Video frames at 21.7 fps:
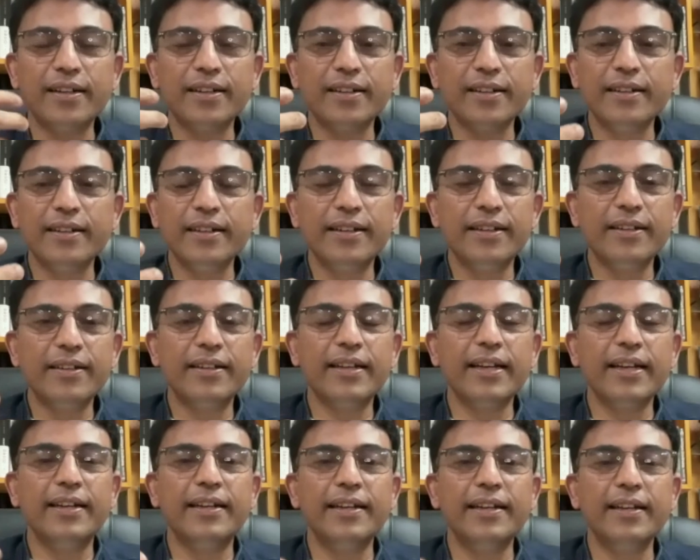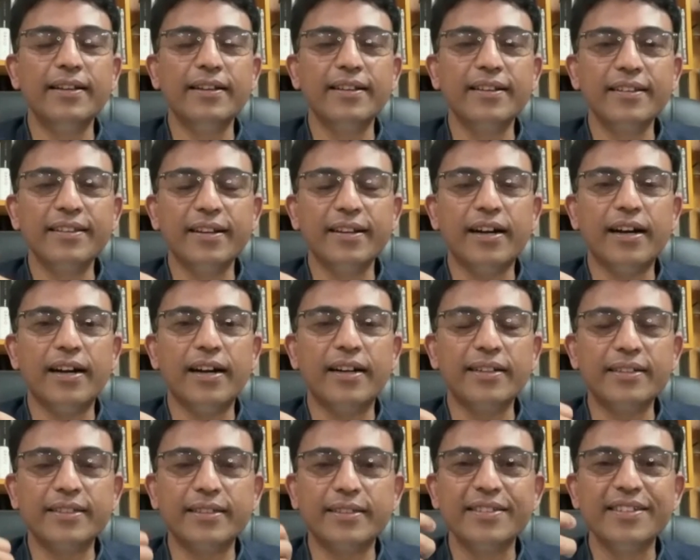and treating the
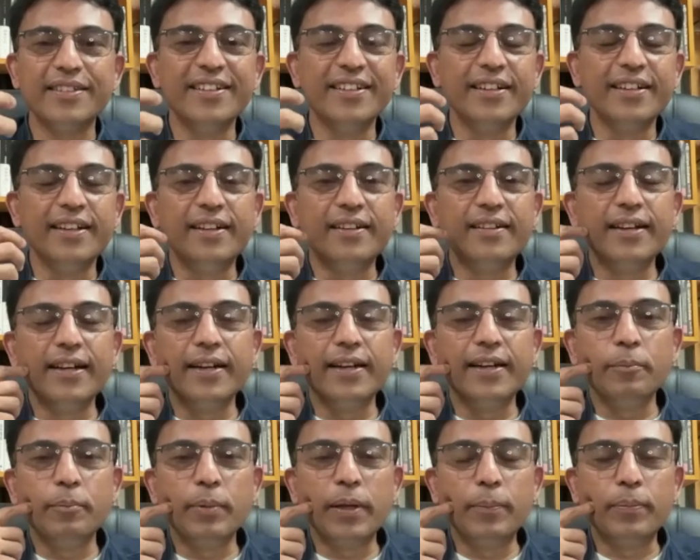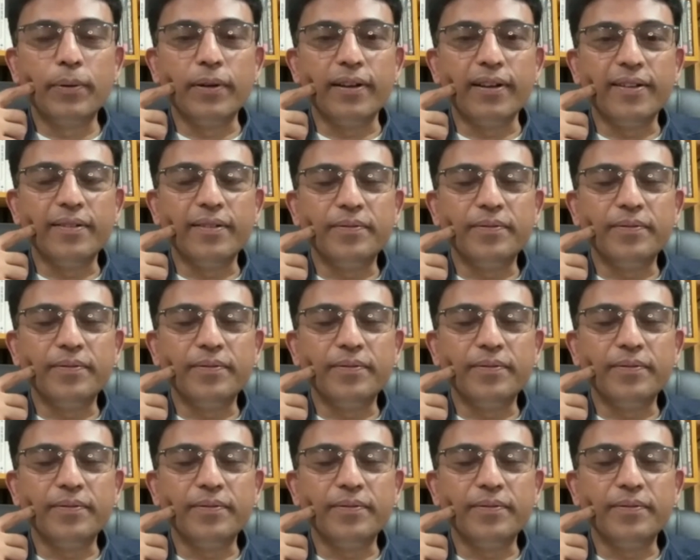hearts and treating people?